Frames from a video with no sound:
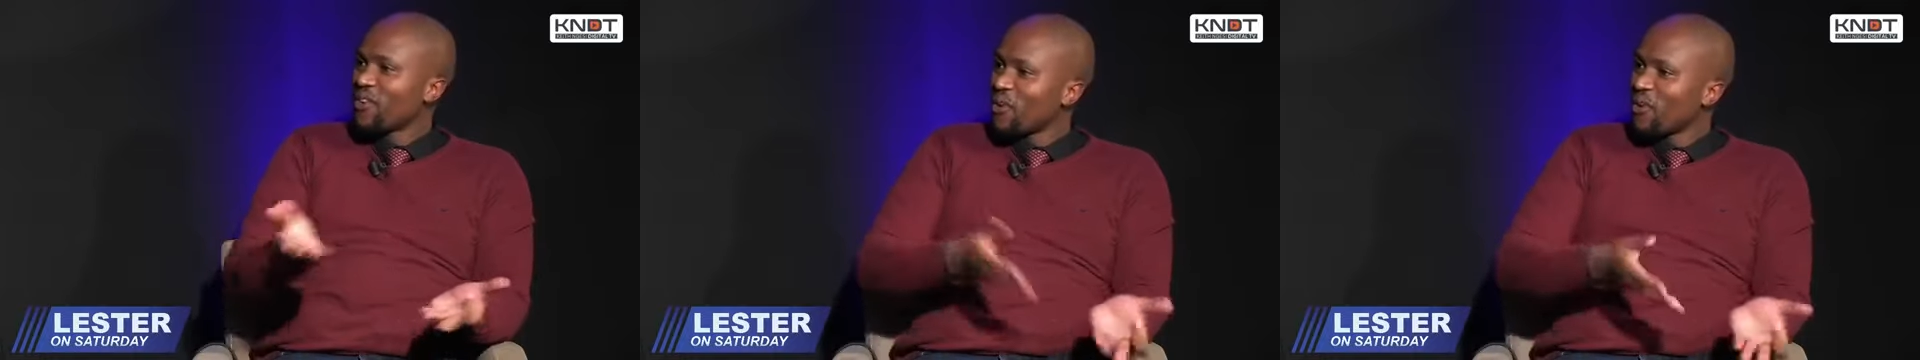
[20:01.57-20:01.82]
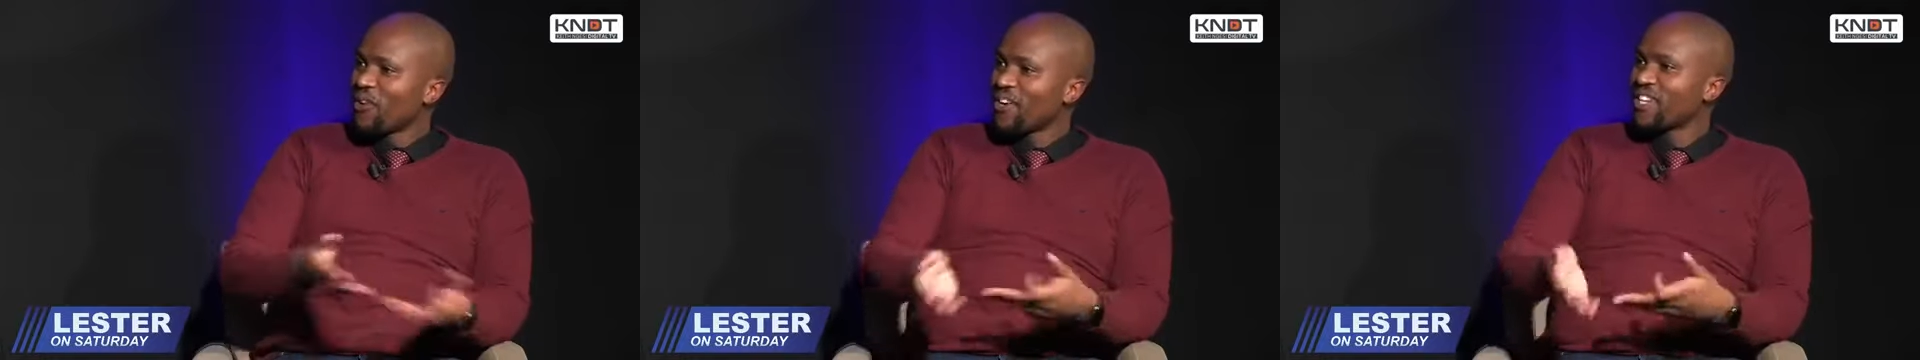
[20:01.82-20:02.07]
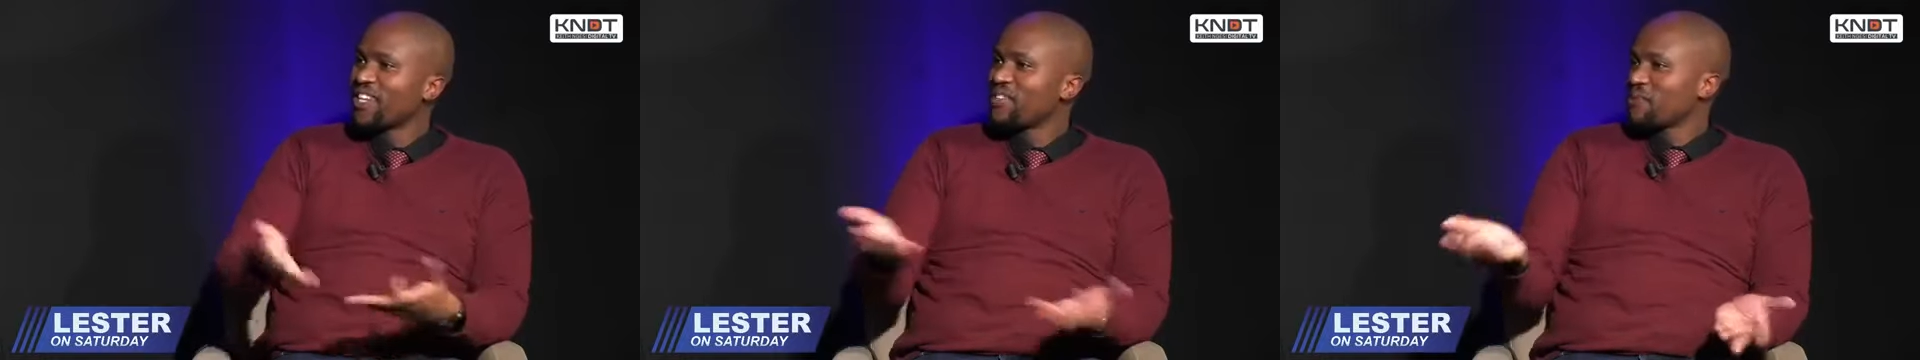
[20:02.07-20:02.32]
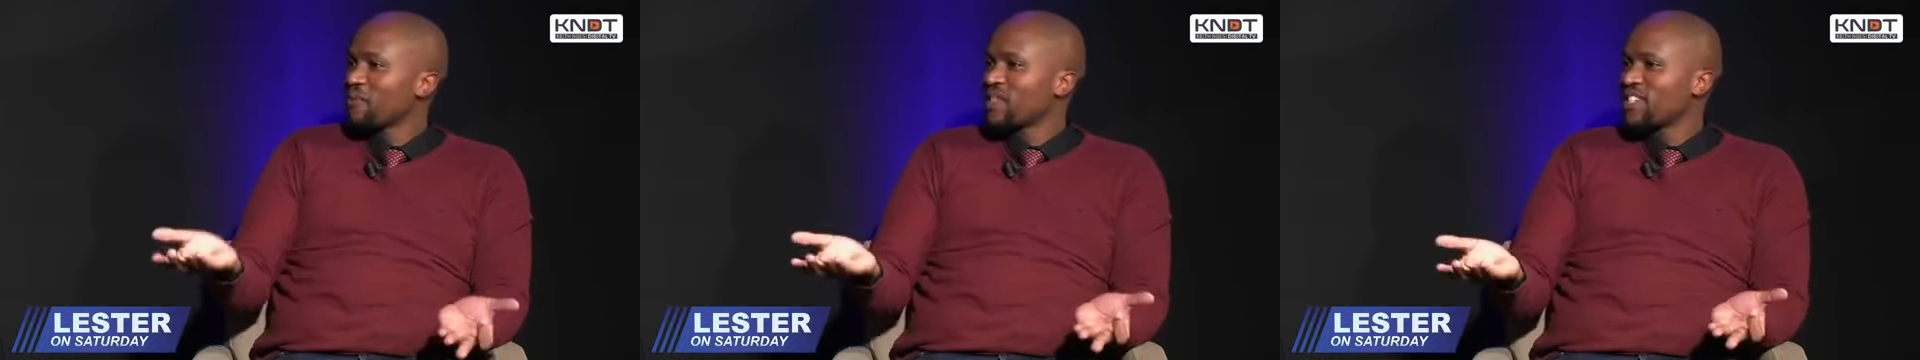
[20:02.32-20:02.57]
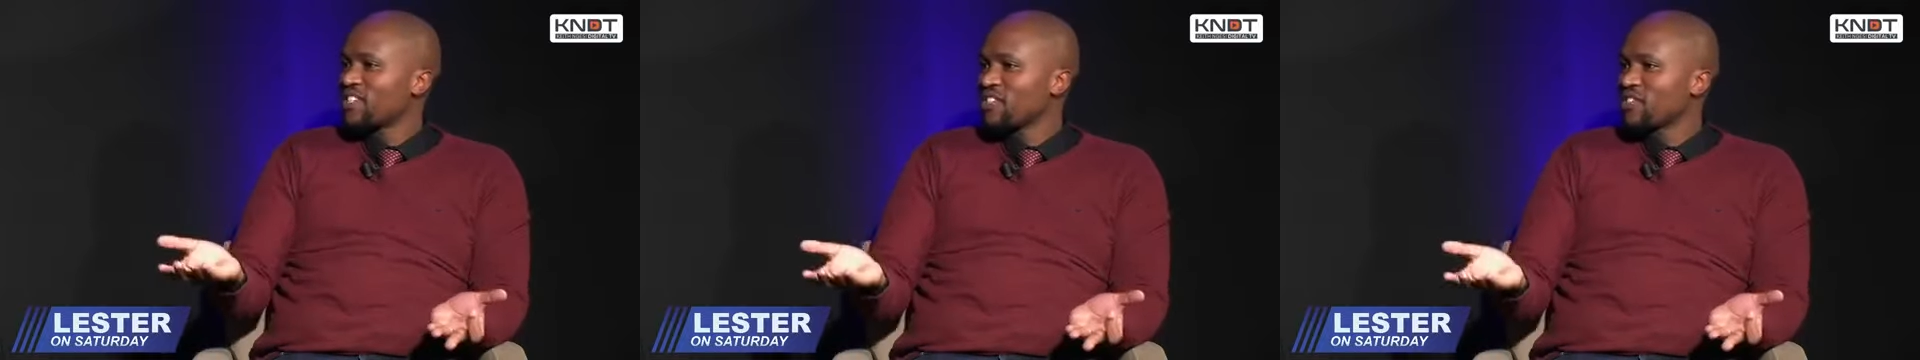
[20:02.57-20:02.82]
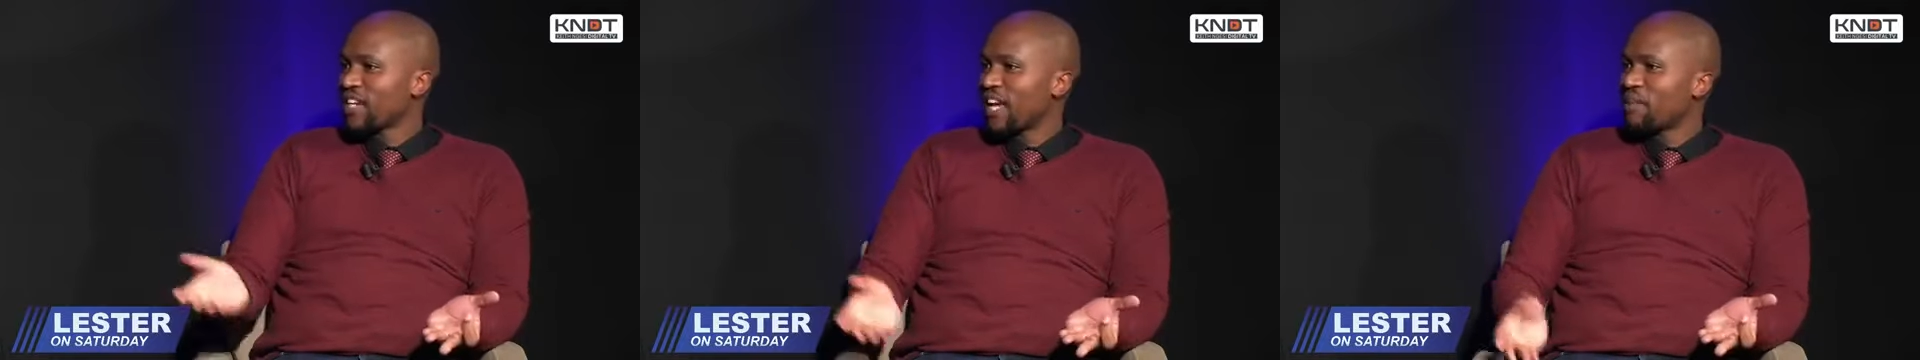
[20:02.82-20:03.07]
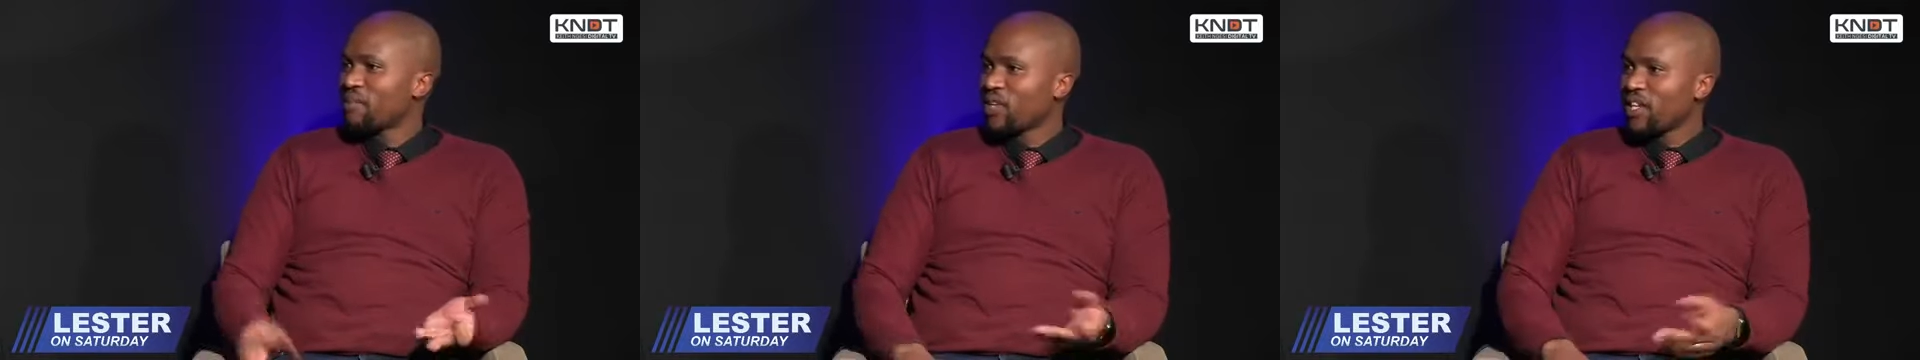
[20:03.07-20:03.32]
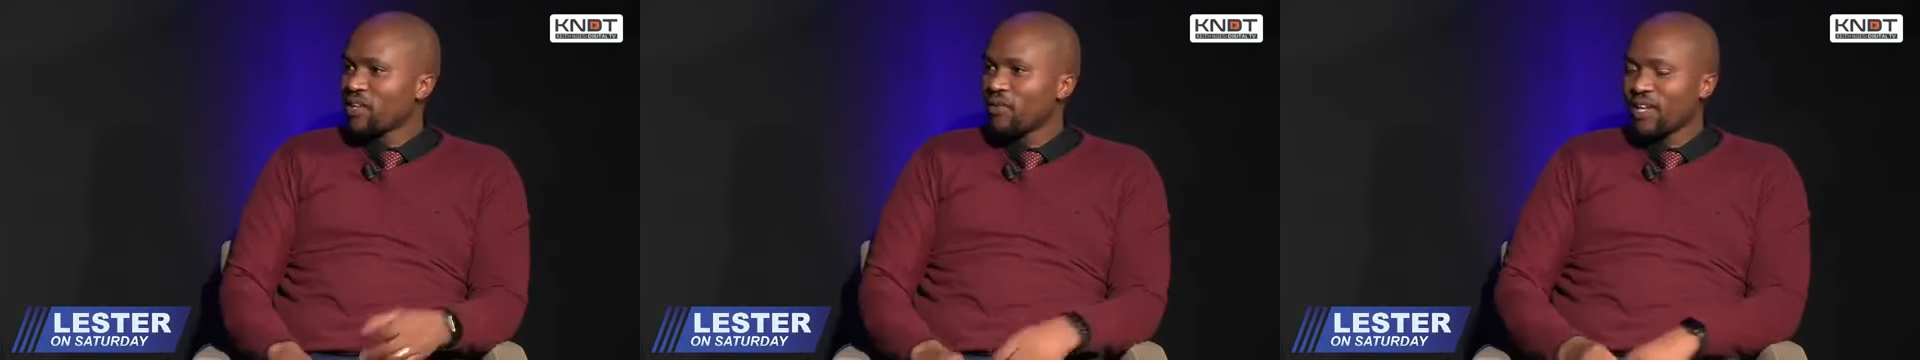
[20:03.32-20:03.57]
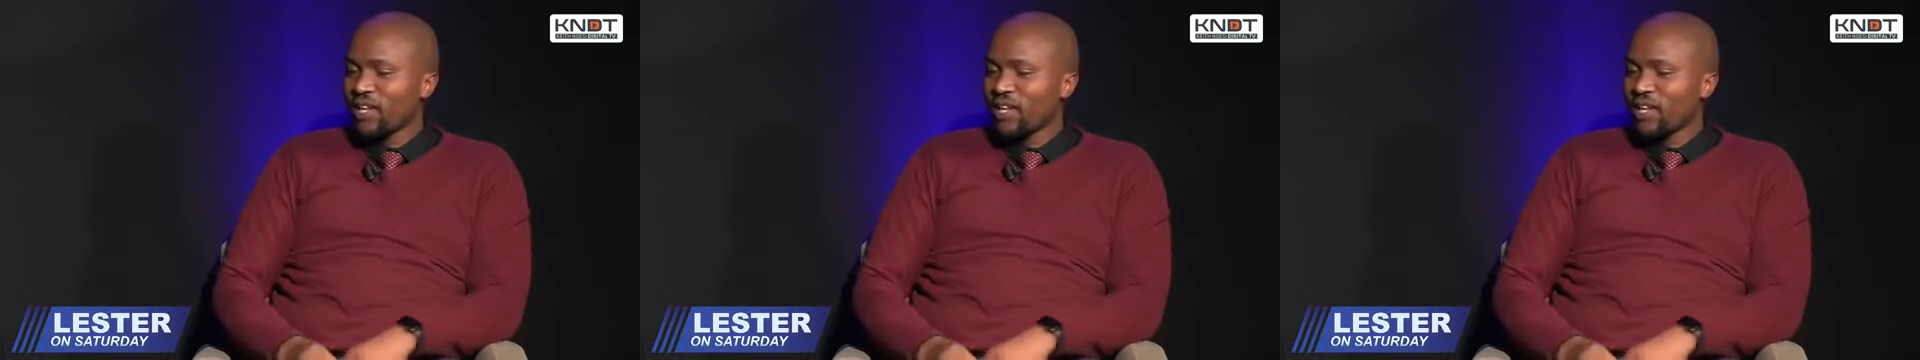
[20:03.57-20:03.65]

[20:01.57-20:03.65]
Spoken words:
Or was it just going to happen anyway?